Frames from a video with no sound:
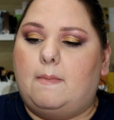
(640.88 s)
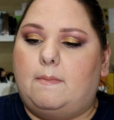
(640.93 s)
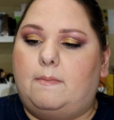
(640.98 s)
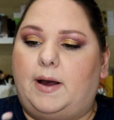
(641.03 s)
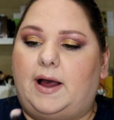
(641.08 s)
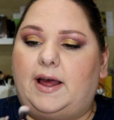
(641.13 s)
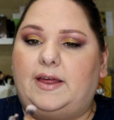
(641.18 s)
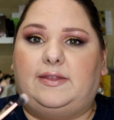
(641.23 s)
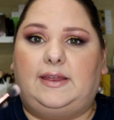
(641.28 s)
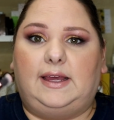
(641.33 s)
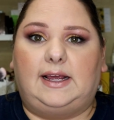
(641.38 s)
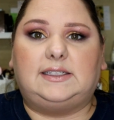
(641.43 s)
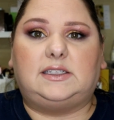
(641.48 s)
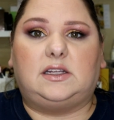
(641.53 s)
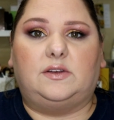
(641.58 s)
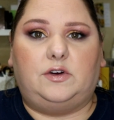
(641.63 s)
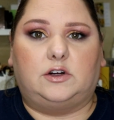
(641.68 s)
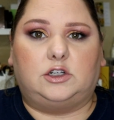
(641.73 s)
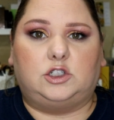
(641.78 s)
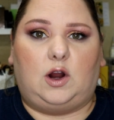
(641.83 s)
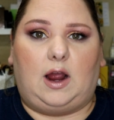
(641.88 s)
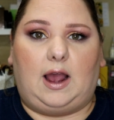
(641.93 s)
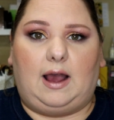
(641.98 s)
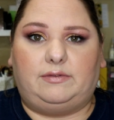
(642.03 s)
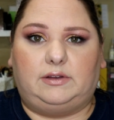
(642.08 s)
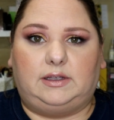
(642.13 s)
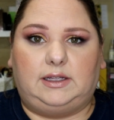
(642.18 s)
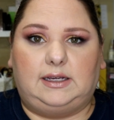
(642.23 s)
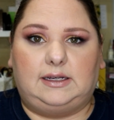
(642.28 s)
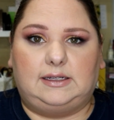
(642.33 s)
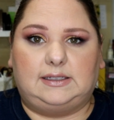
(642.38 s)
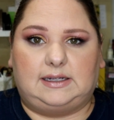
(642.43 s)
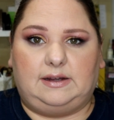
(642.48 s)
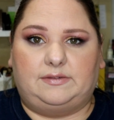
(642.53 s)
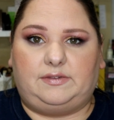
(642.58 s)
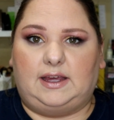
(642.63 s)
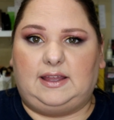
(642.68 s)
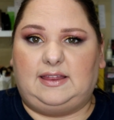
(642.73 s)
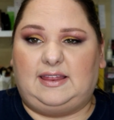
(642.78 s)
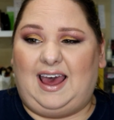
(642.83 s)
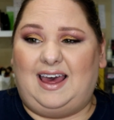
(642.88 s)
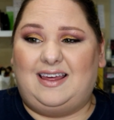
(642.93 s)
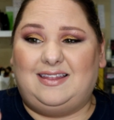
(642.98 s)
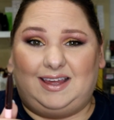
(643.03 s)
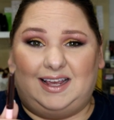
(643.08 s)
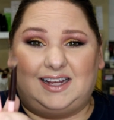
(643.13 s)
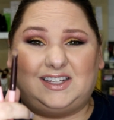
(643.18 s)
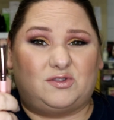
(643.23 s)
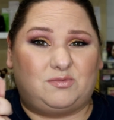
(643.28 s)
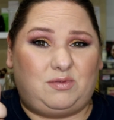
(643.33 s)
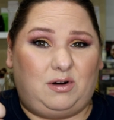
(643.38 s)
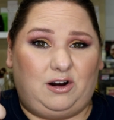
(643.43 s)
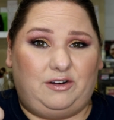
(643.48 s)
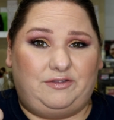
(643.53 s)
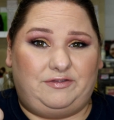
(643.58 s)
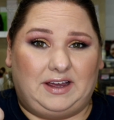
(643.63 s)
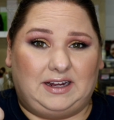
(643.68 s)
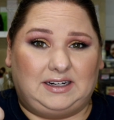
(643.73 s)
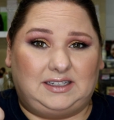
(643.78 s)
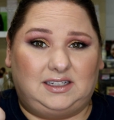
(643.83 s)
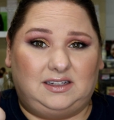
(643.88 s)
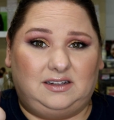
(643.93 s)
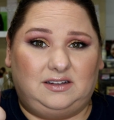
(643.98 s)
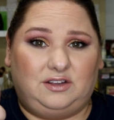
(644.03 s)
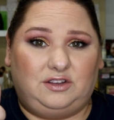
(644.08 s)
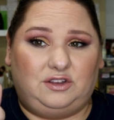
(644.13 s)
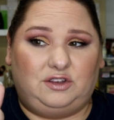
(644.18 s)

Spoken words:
But these, if you're traveling, stuff like that, these are perfect.